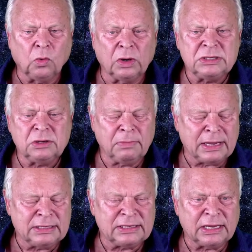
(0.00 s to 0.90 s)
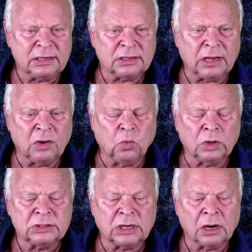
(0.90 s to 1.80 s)
What is your mindset and
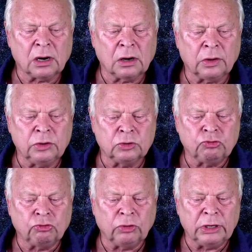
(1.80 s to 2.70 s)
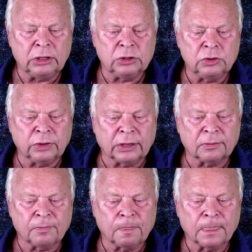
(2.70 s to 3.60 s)
what are you truly doing?